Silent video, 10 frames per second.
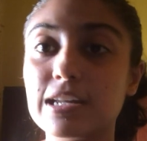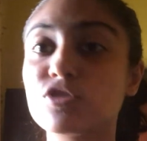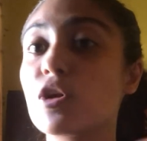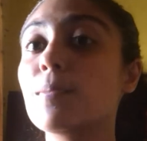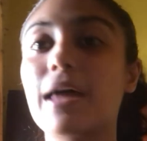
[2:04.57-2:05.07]

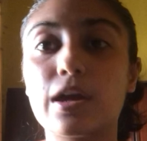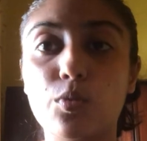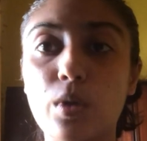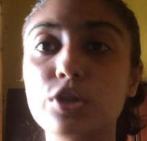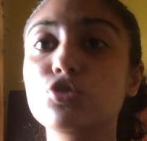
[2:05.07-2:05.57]
It's not black
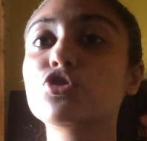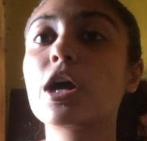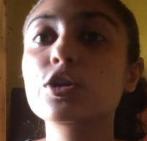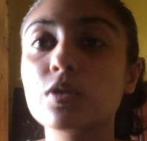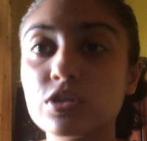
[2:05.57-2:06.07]
and white. You
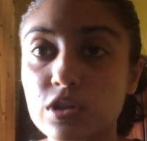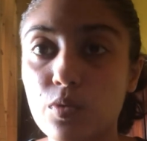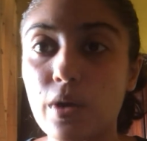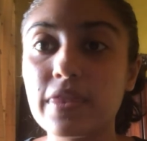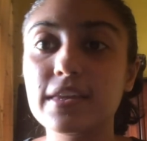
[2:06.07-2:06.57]
try to
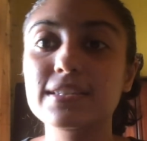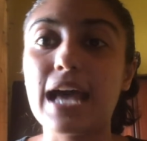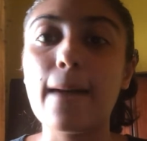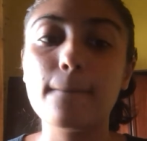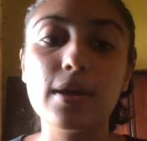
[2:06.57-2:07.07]
understand why things
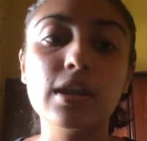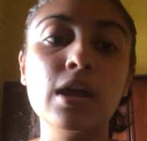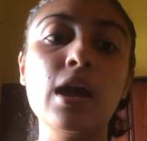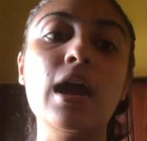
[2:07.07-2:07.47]
happen,